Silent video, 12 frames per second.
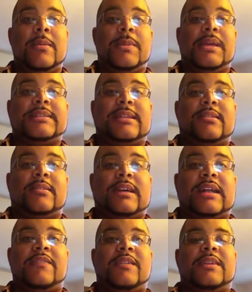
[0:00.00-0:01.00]
Because I know a
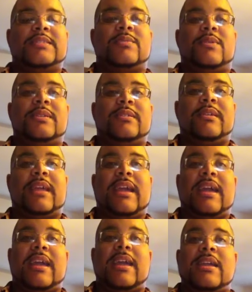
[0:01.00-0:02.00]
lot of you guys are wondering,
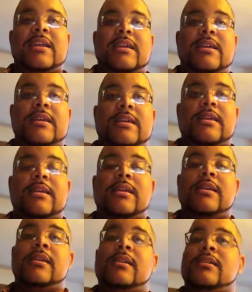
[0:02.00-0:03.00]
okay,
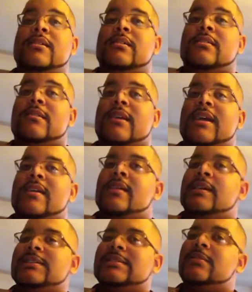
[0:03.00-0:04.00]
okay,
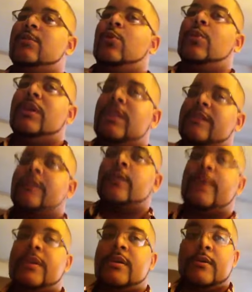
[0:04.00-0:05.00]
is it really for
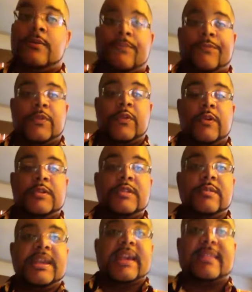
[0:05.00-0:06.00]
real? or do
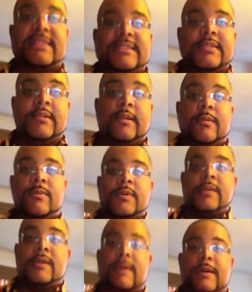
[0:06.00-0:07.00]
we have to, or
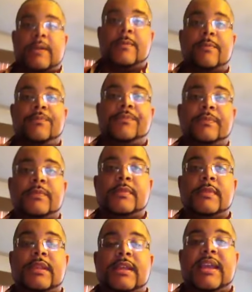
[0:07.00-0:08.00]
will um,
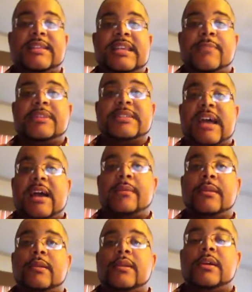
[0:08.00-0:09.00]
it take me
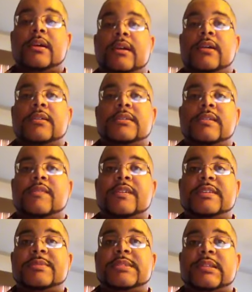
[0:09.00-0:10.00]
time to, um, for
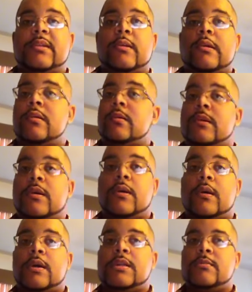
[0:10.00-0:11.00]
his music to grow
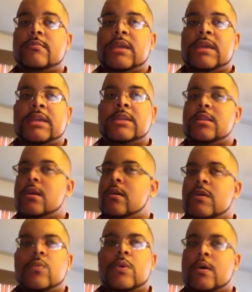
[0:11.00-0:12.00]
on me? No,
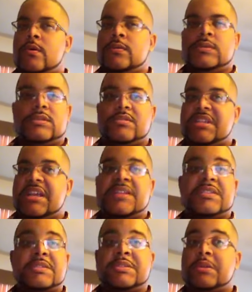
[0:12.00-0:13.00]
it won't.
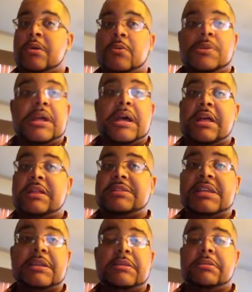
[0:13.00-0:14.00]
Chances, no, it will not
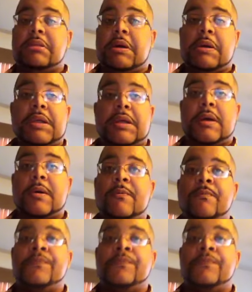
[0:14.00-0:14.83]
take you long at all.